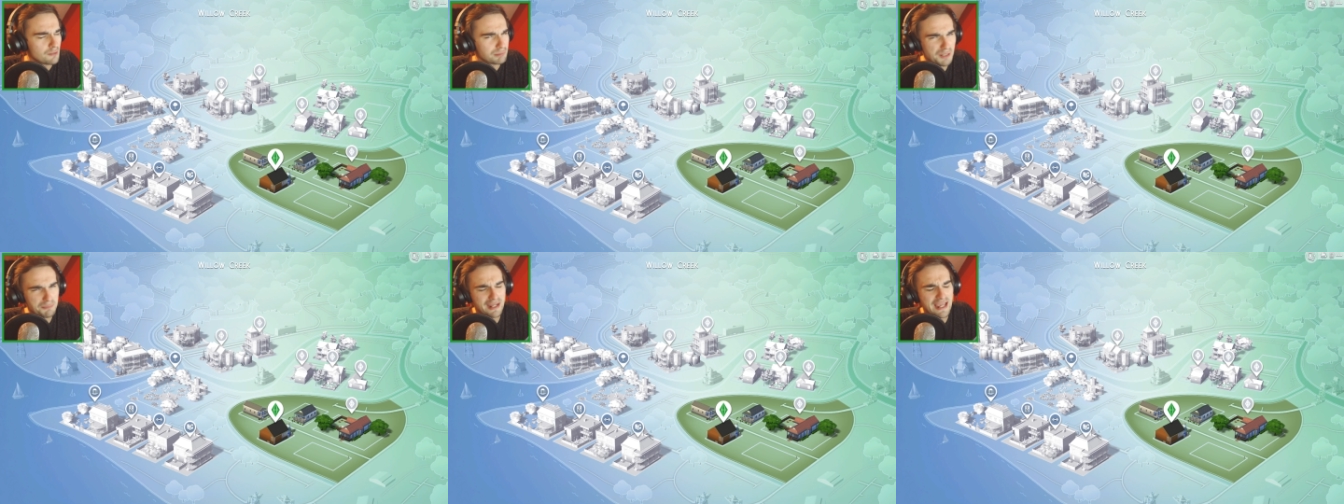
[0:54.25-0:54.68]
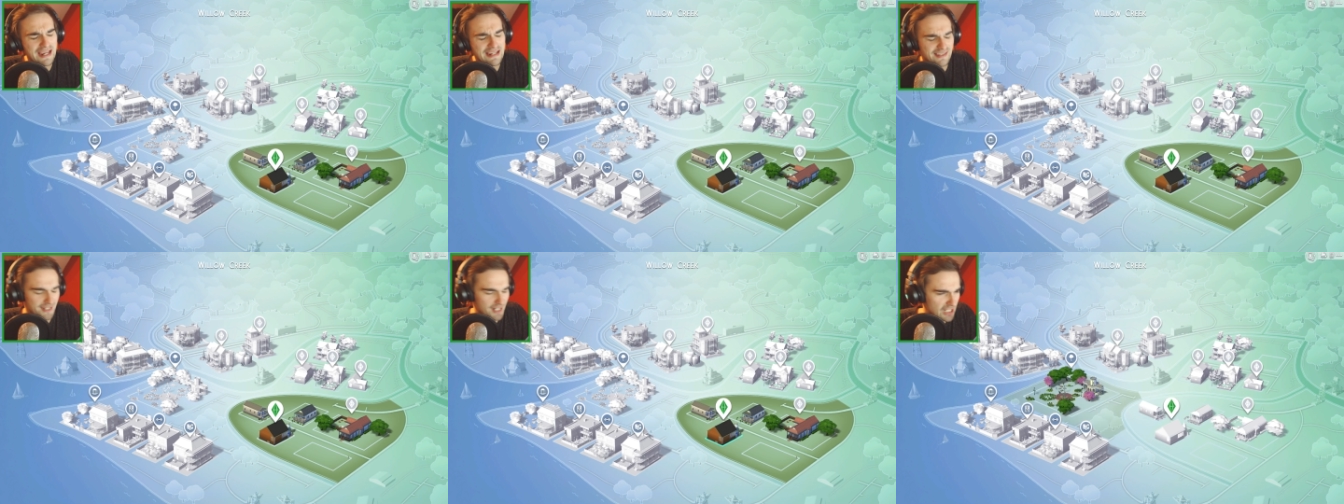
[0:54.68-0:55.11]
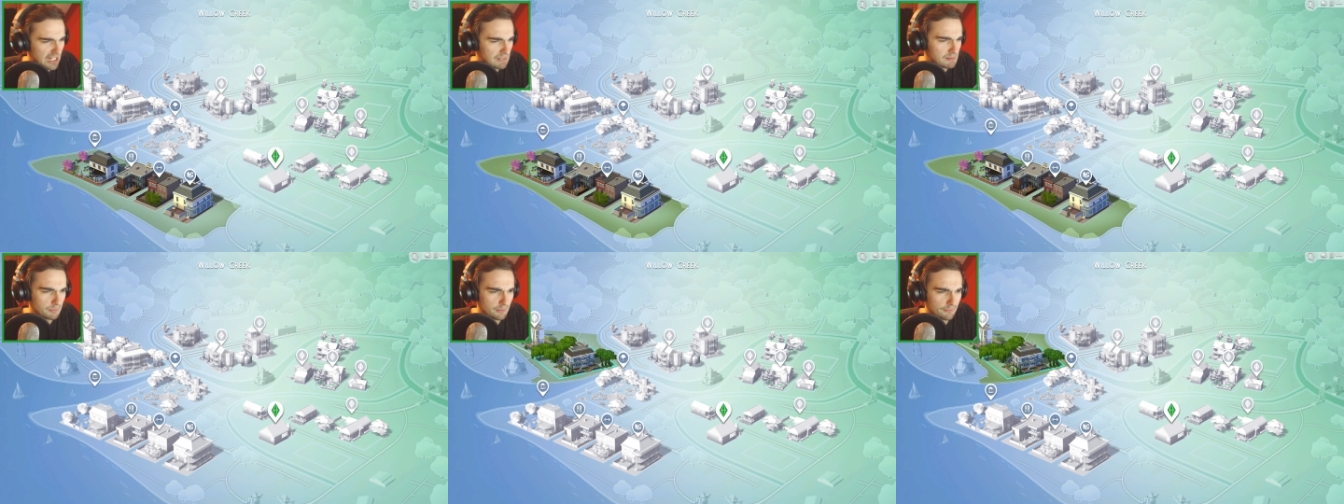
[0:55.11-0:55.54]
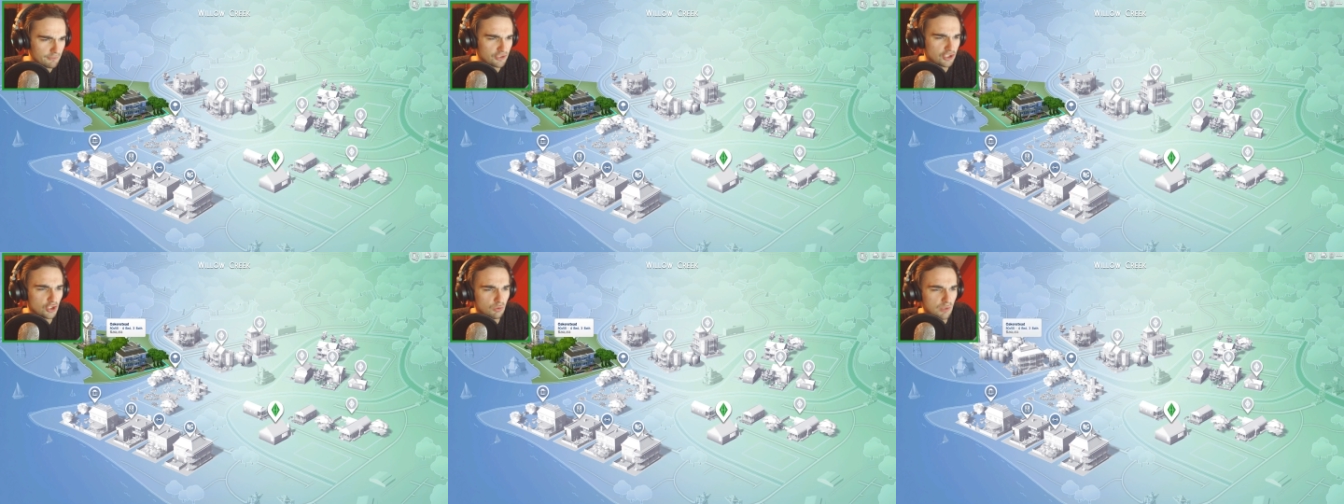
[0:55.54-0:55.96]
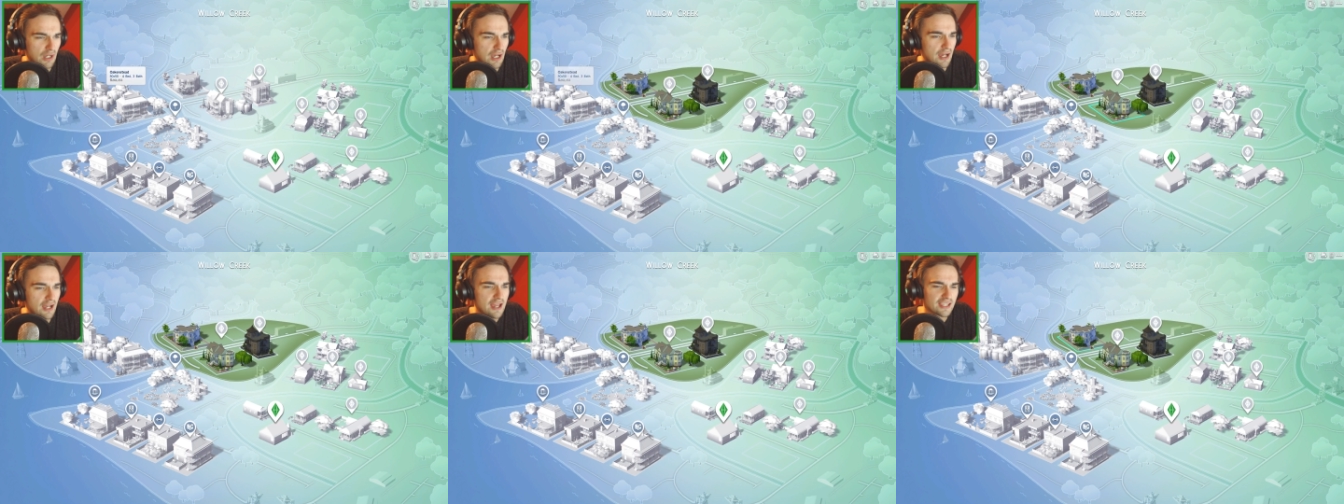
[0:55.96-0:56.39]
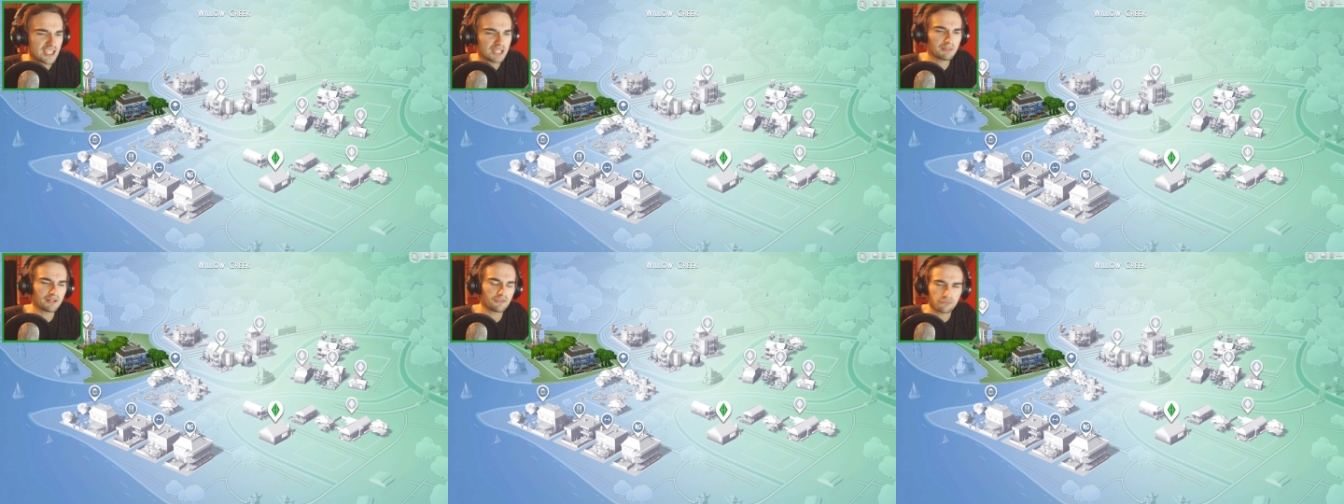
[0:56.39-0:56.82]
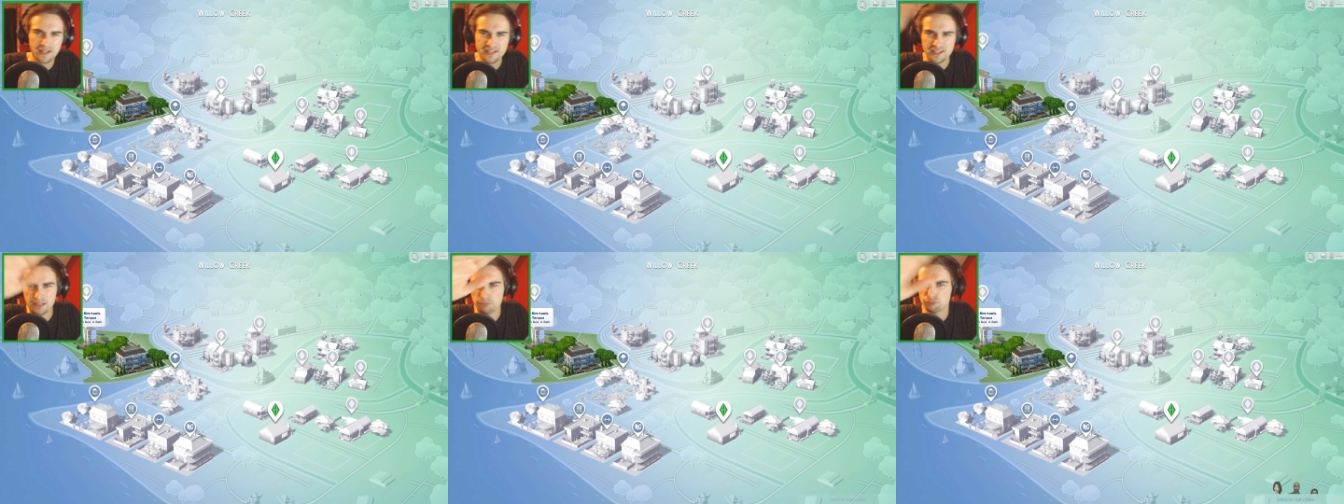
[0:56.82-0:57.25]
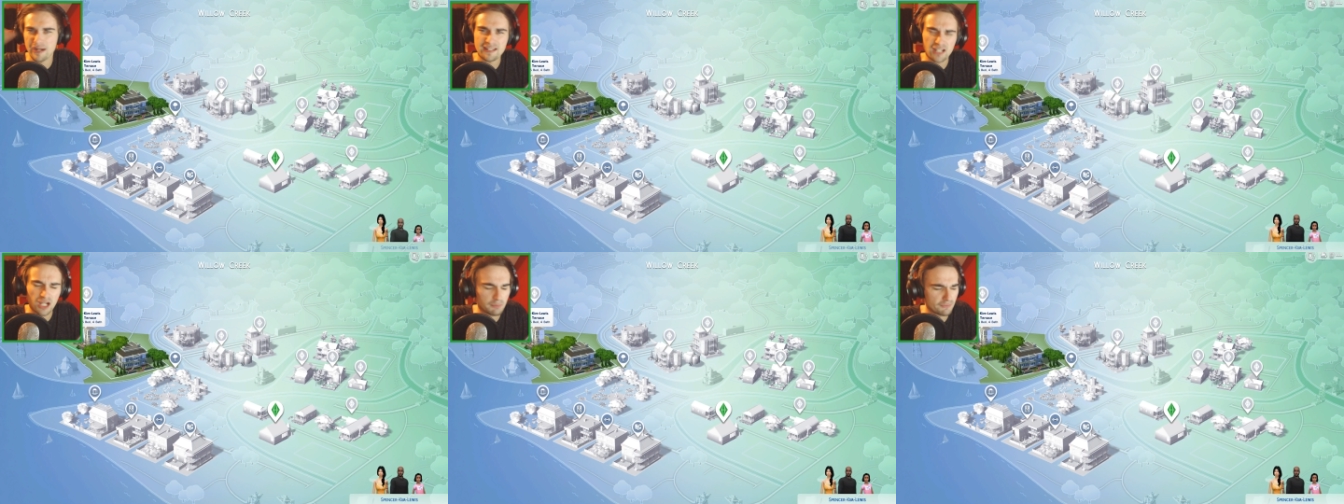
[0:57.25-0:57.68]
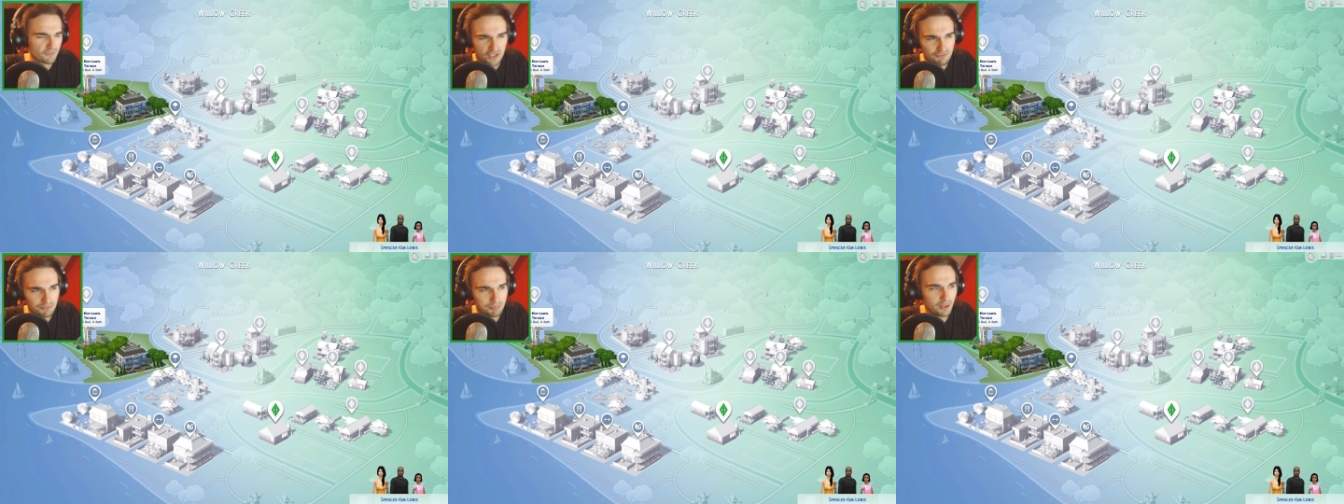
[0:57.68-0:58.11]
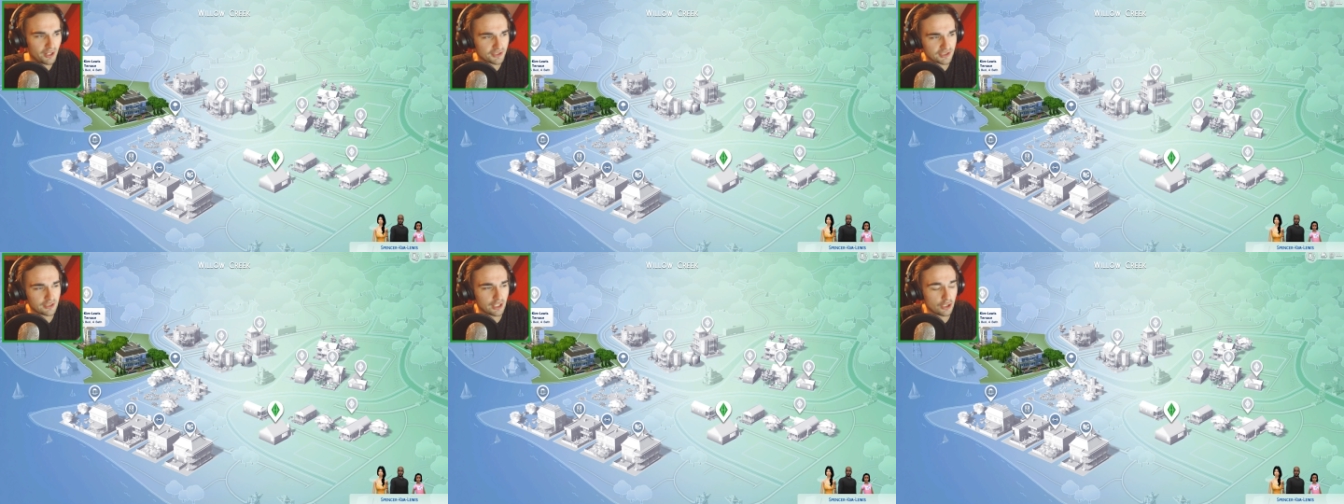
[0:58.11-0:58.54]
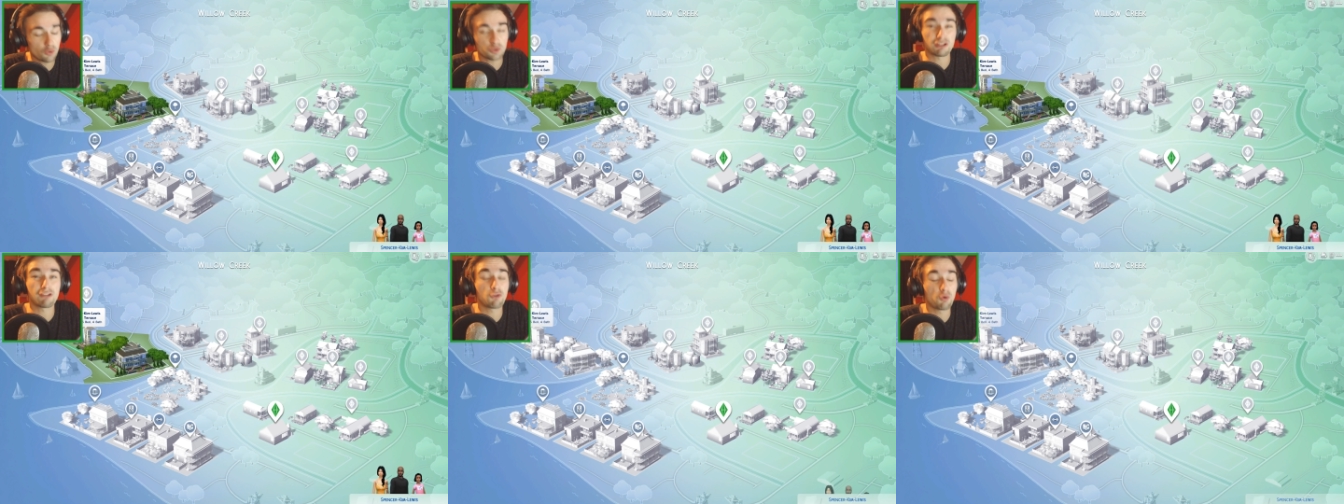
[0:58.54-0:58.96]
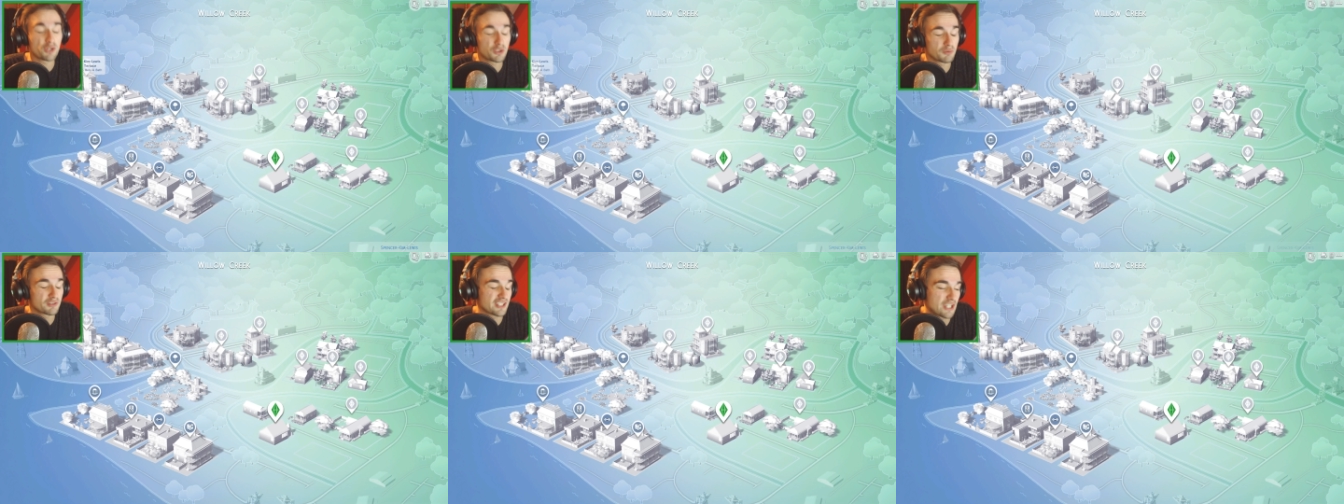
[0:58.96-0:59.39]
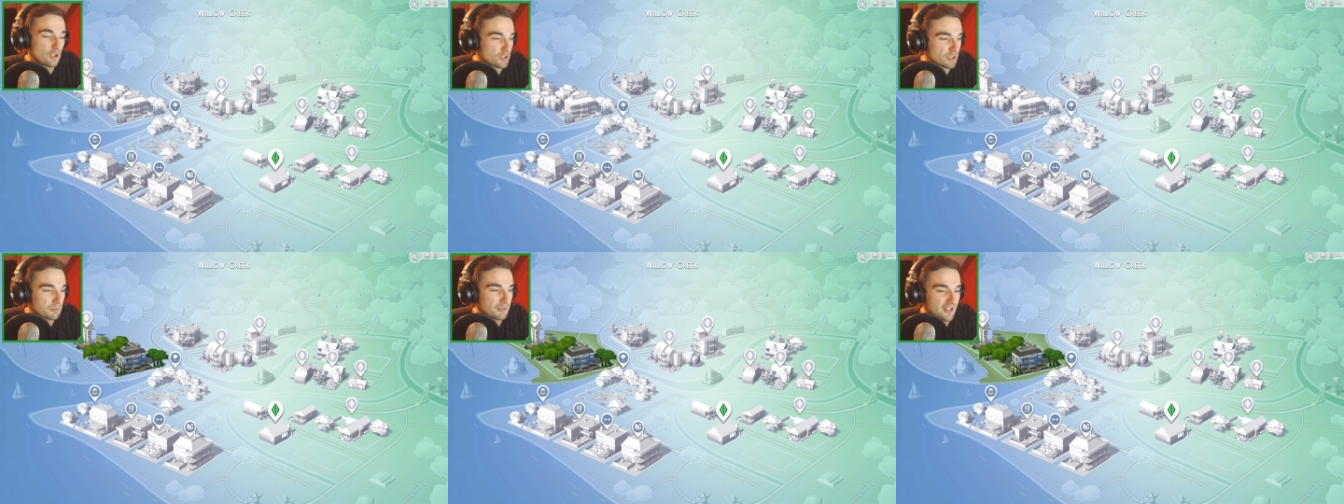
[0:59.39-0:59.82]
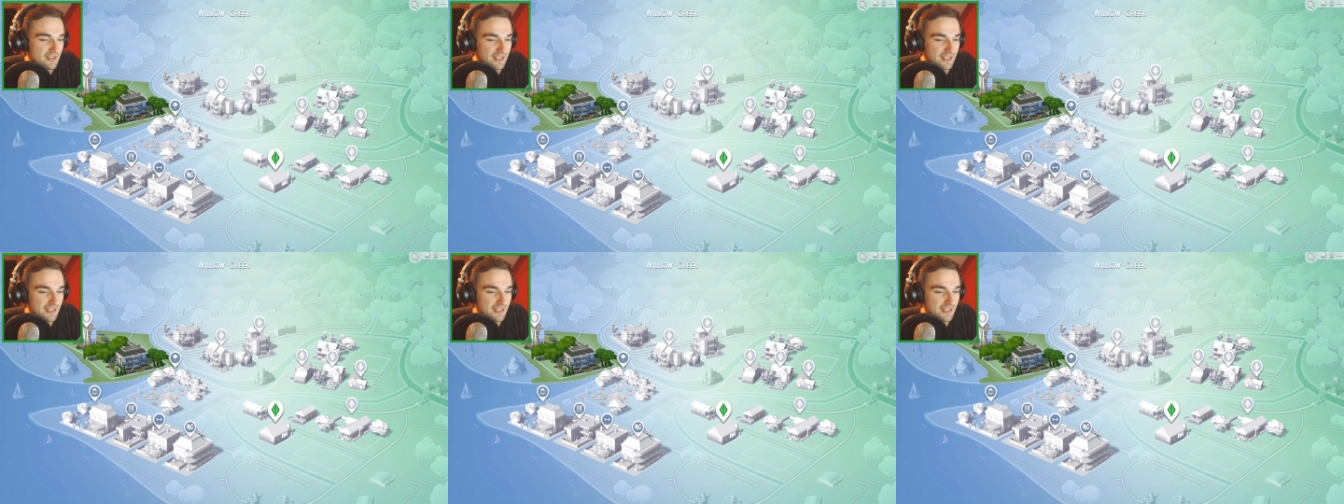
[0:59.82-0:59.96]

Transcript: But I'm lazy. I can't be bothered to uh, get my friendship rank up with another person. And also, I've always wanted to kill someone